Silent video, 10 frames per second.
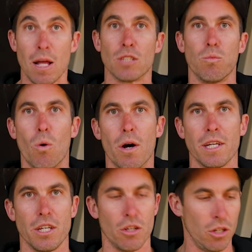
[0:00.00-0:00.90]
ask, why
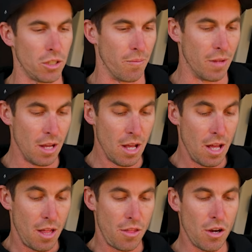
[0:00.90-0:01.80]
do you use them?
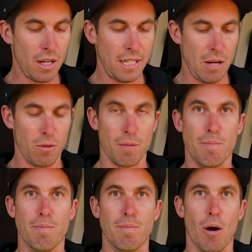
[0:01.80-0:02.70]
The idea with the
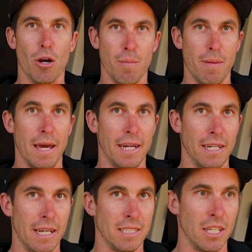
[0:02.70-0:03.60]
bottom meat
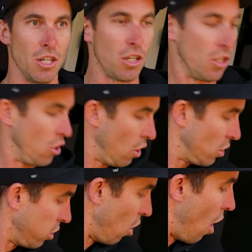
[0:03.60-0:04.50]
is that you can
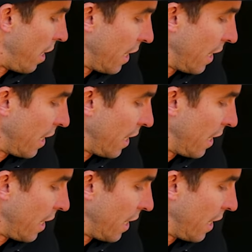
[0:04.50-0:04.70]
use lighter